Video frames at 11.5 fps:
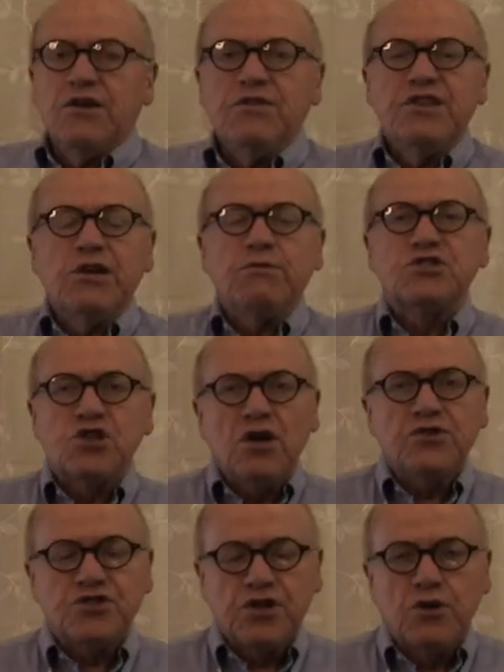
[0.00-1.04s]
There is
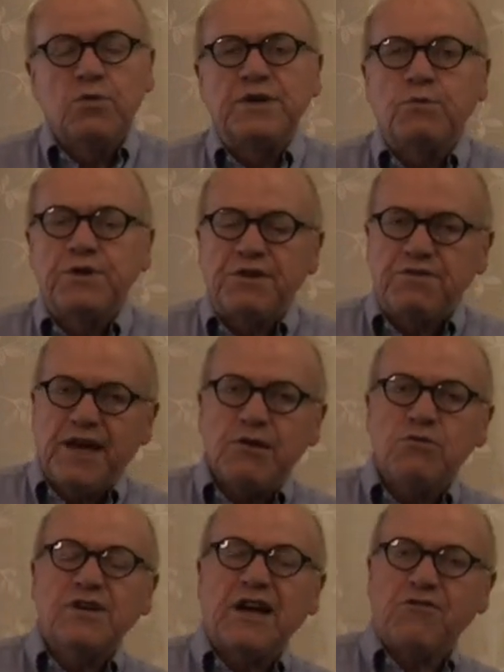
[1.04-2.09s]
also, when the
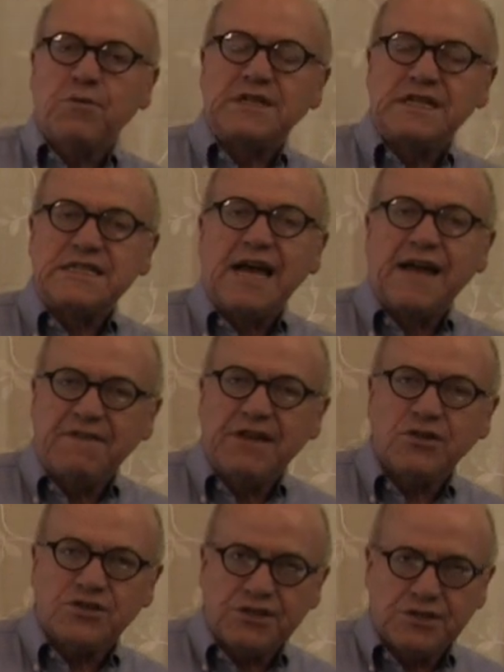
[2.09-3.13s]
federal government designed
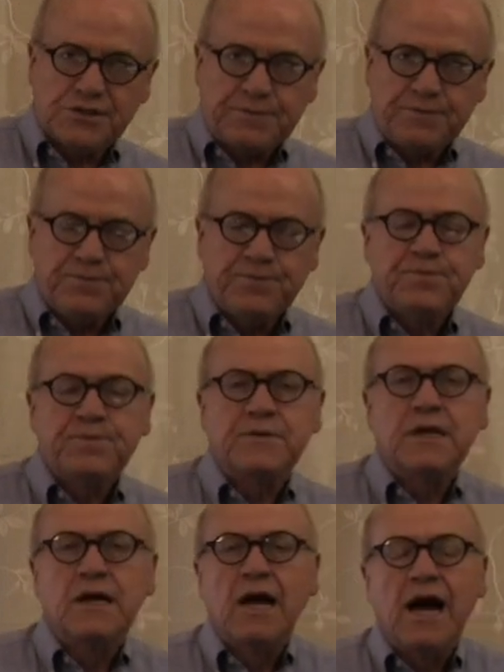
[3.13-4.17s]
their system,
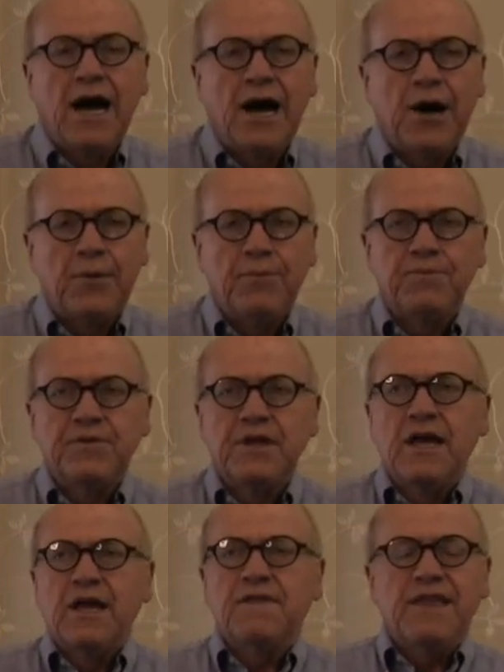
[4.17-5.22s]

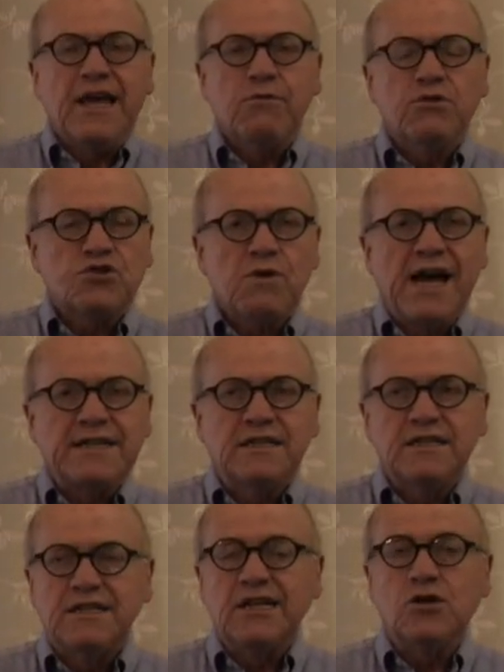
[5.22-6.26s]
they were trying to
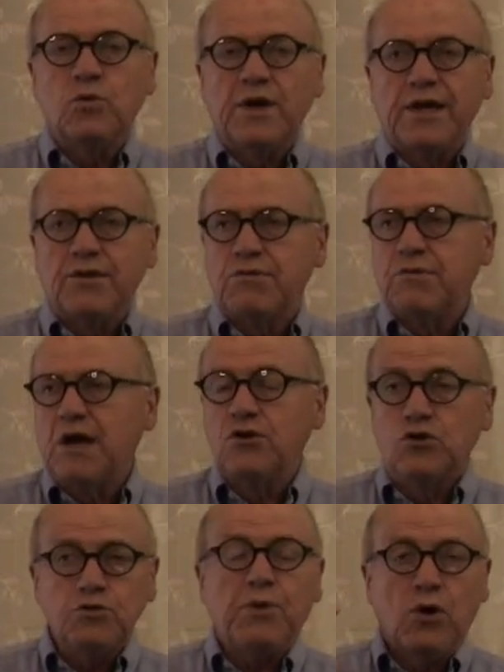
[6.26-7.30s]
deal with a
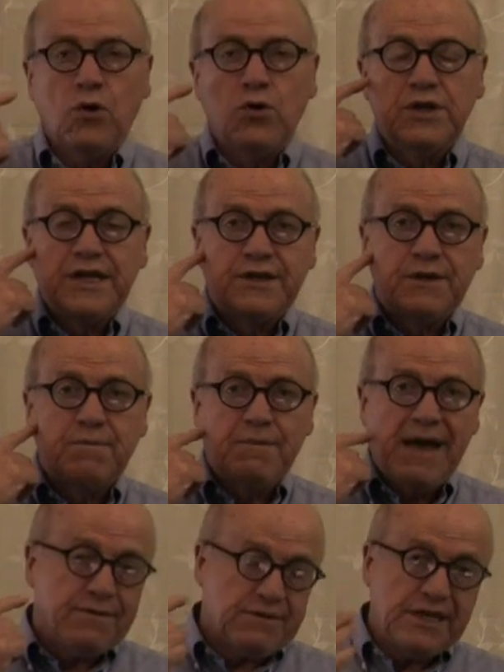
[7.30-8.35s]
loophole in
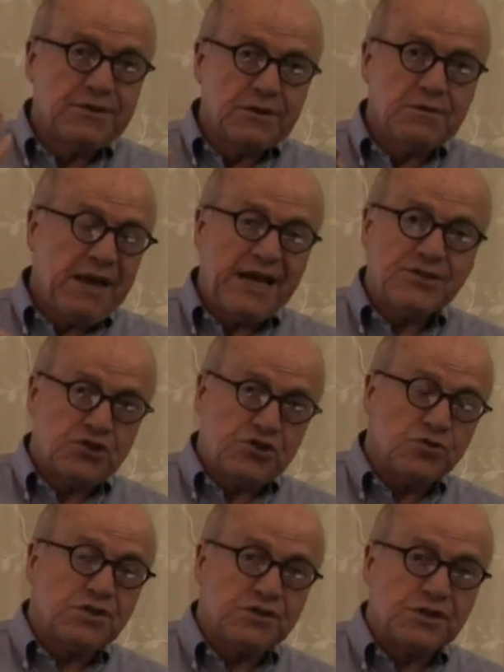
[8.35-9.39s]
the
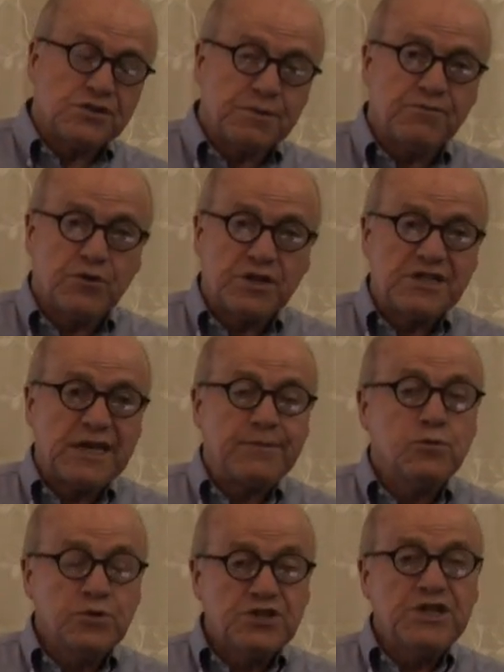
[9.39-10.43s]
Massachusetts system, for
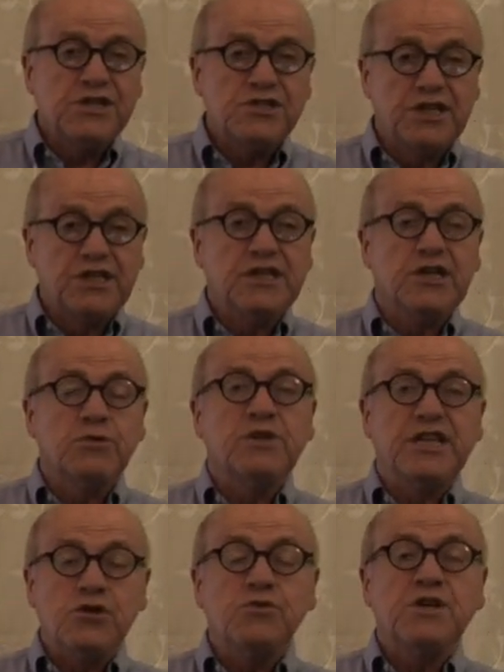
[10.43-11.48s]
example, which is
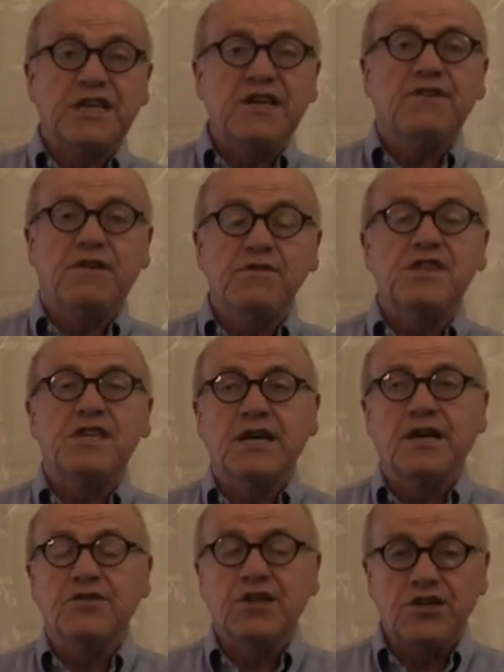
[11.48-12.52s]
literally you can give
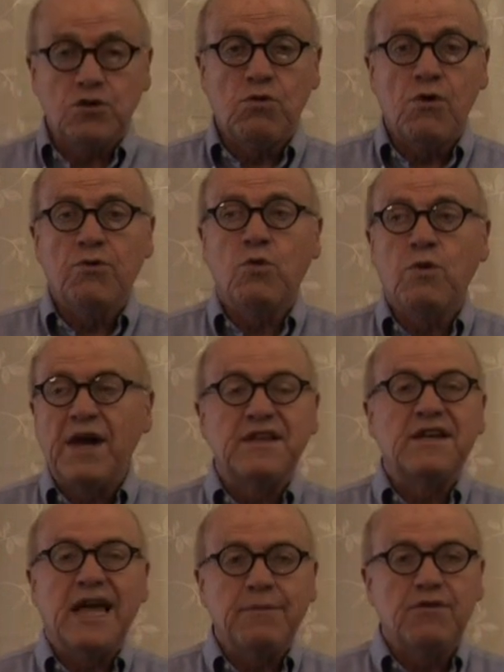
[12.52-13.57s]
everything that you own away the
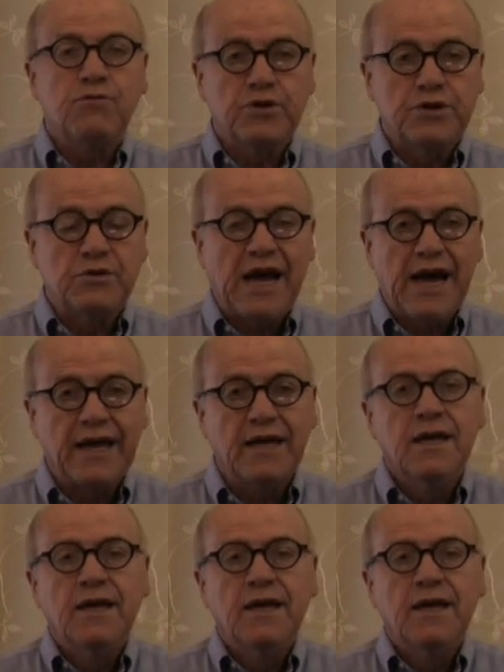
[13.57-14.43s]
day before you die,